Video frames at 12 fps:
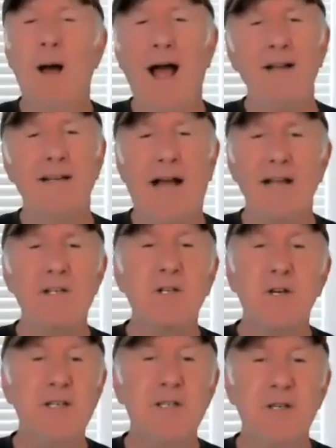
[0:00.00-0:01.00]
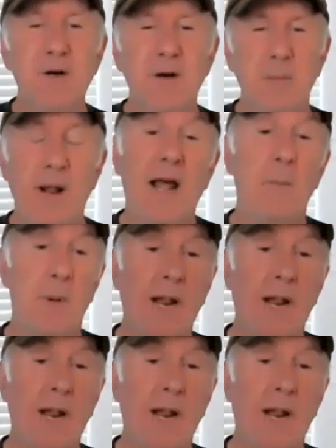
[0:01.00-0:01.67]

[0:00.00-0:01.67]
I just couldn't do it, but